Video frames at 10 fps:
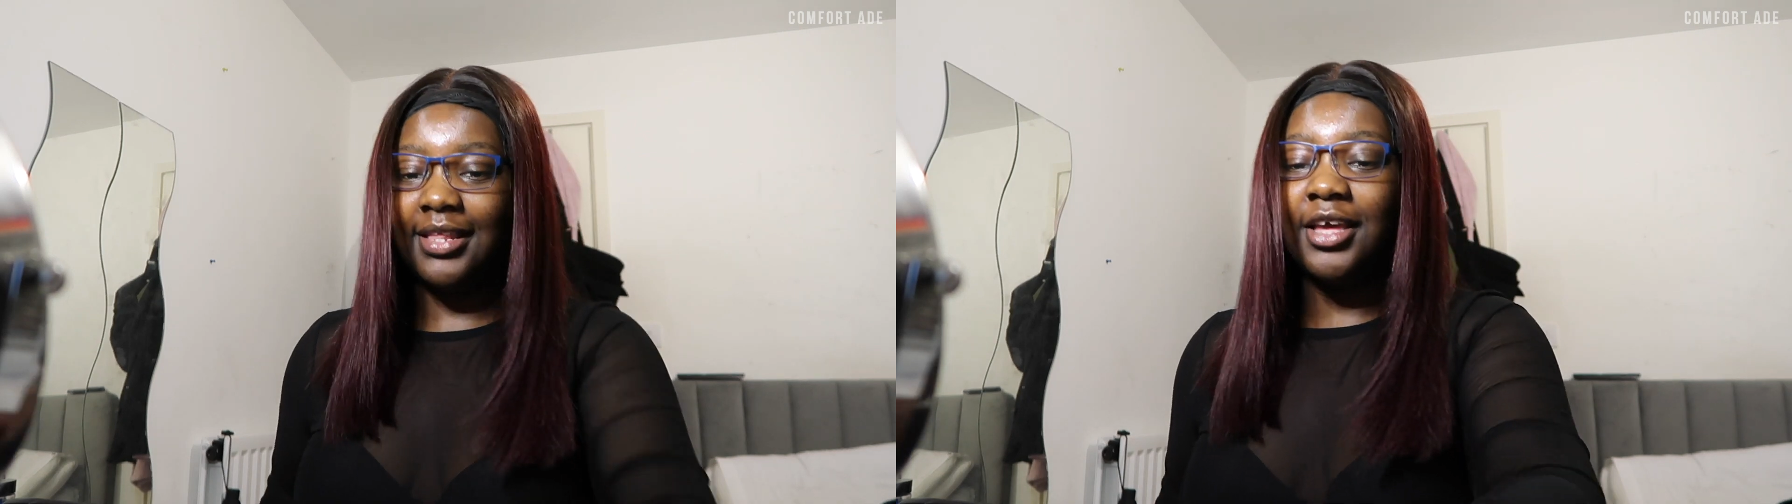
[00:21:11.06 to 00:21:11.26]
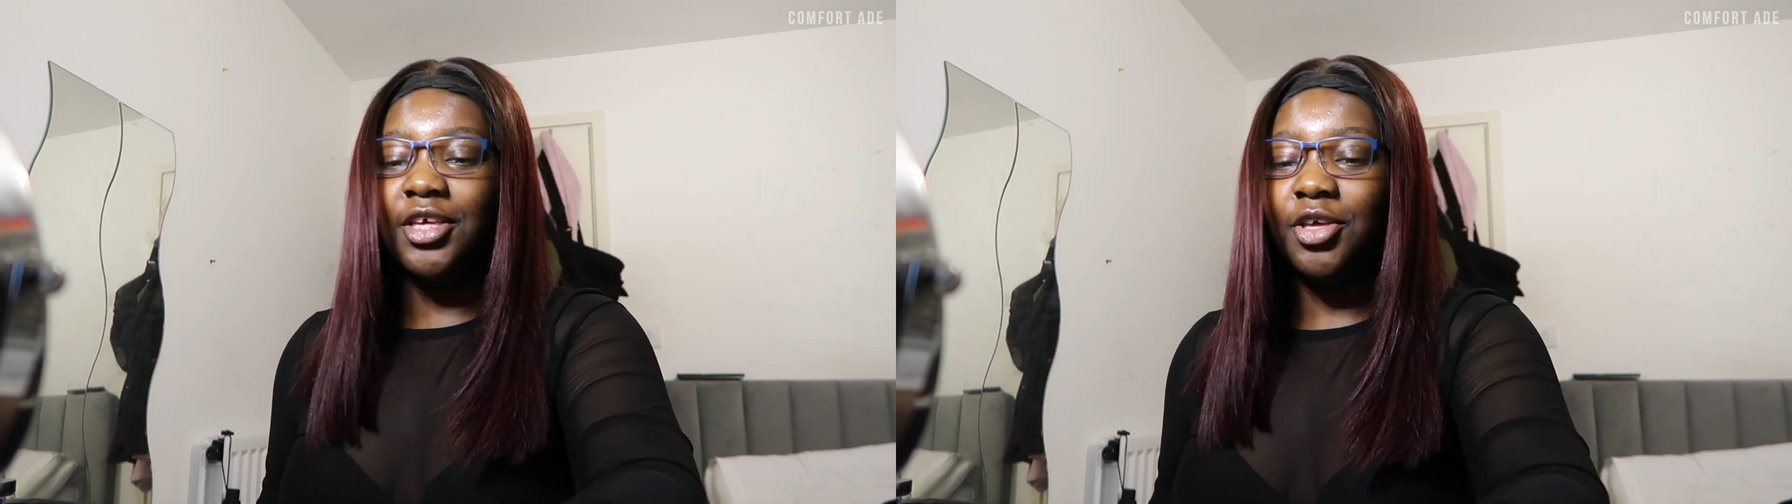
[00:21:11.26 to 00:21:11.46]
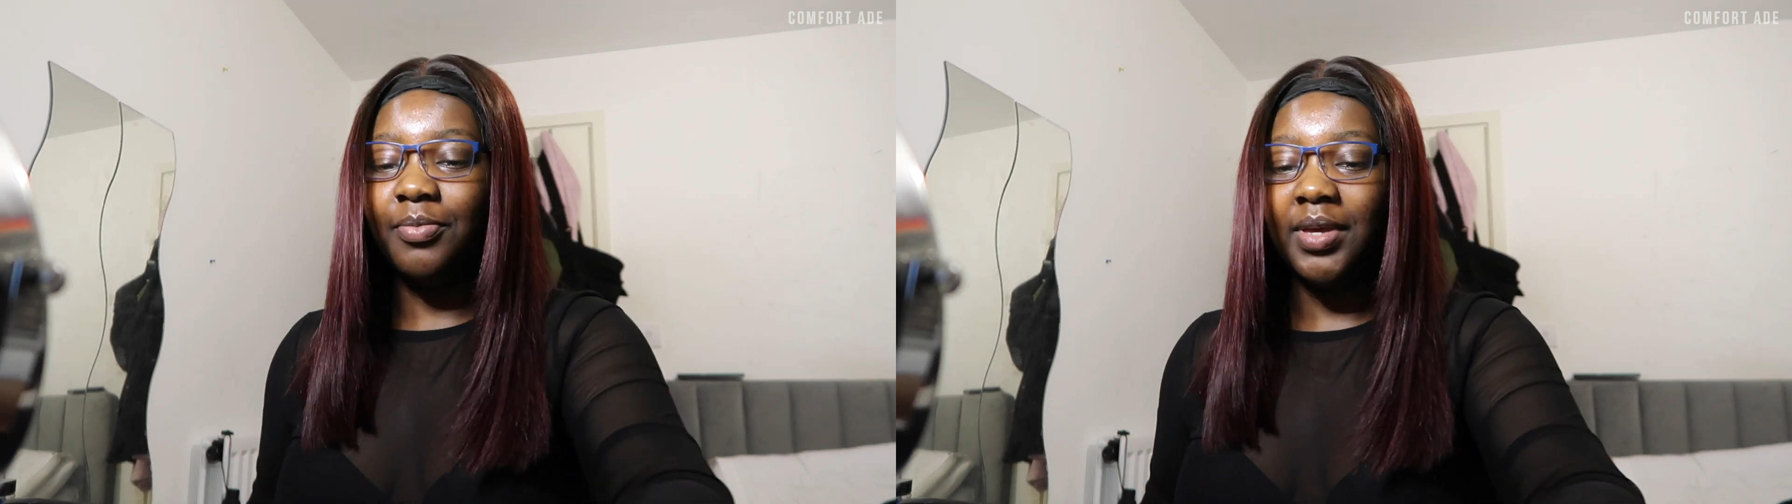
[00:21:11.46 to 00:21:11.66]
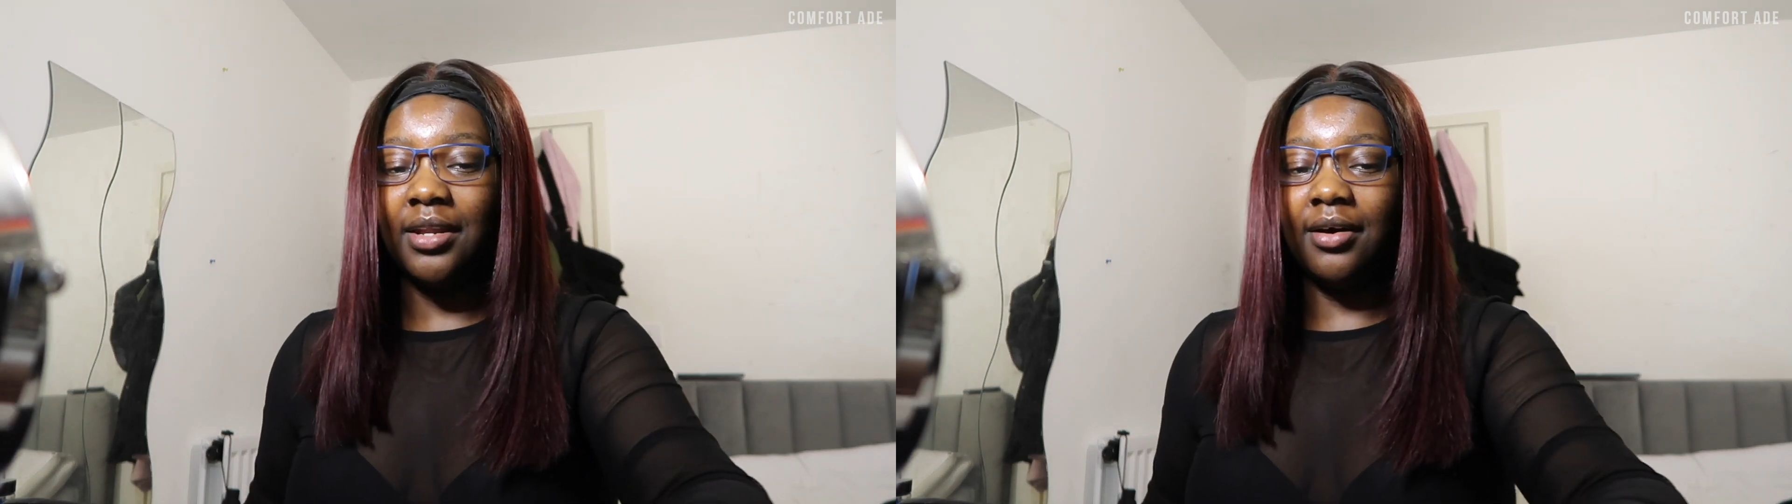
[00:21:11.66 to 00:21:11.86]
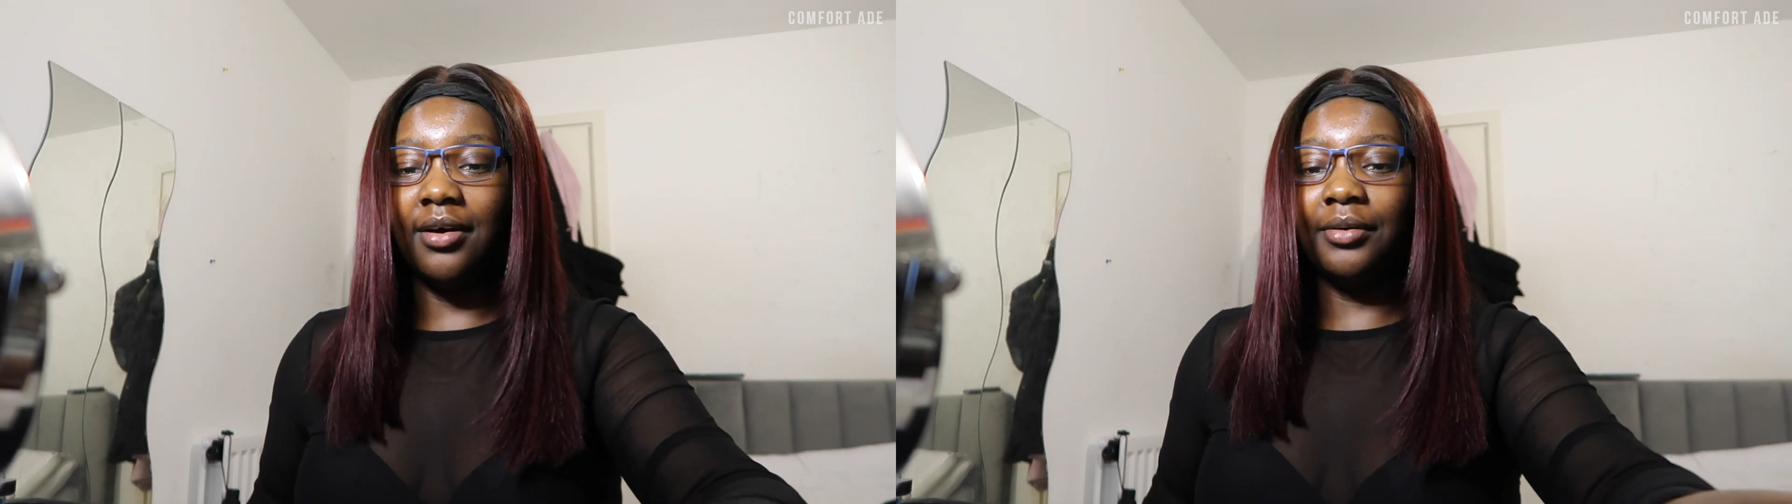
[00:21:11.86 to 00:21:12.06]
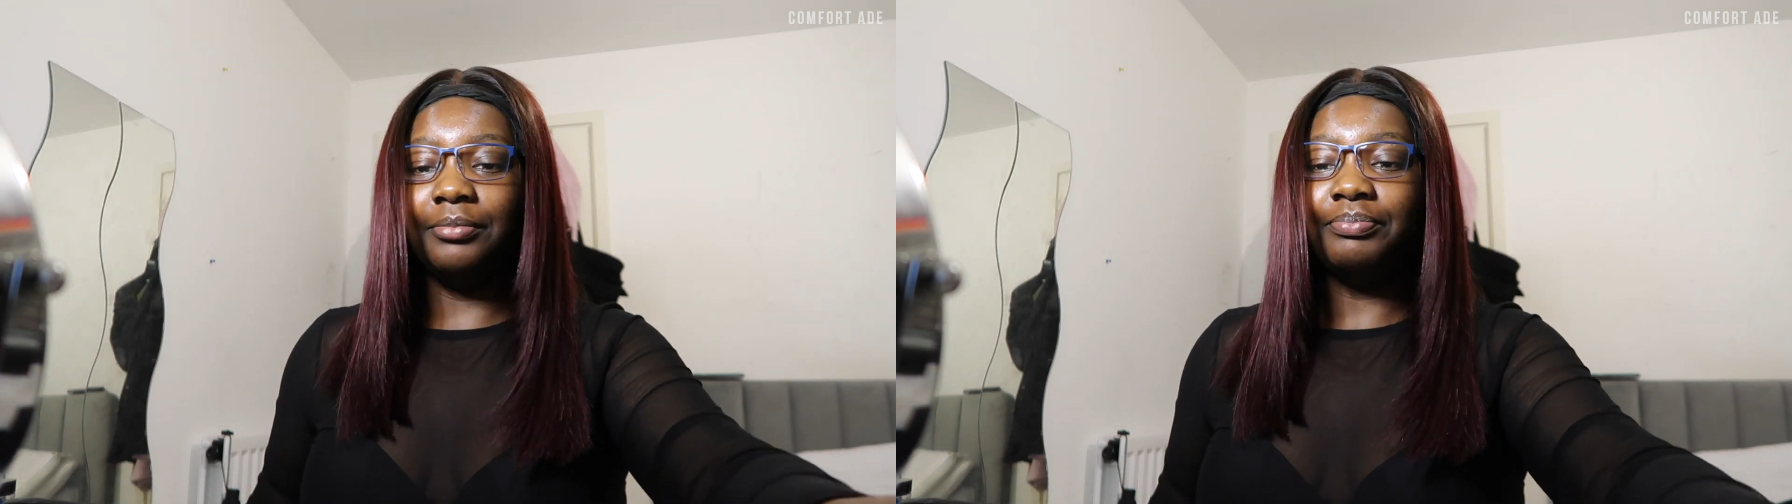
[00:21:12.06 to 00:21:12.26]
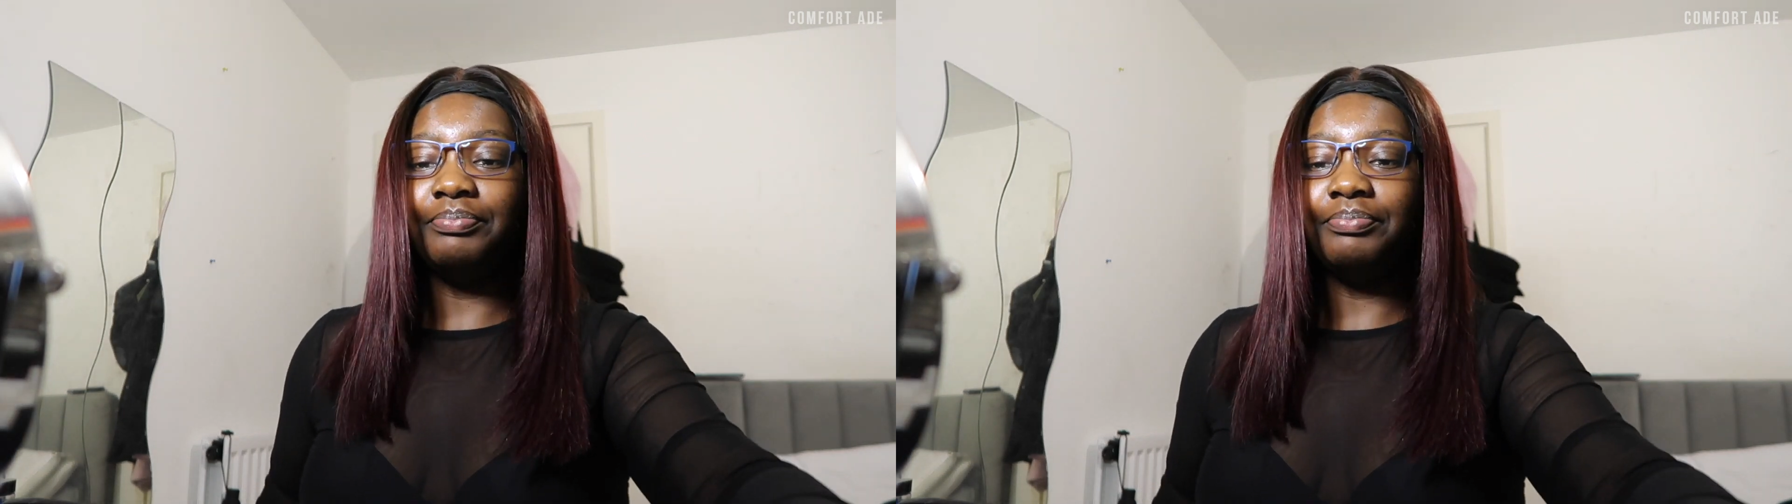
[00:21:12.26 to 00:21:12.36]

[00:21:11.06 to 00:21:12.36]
Thank you, Mina.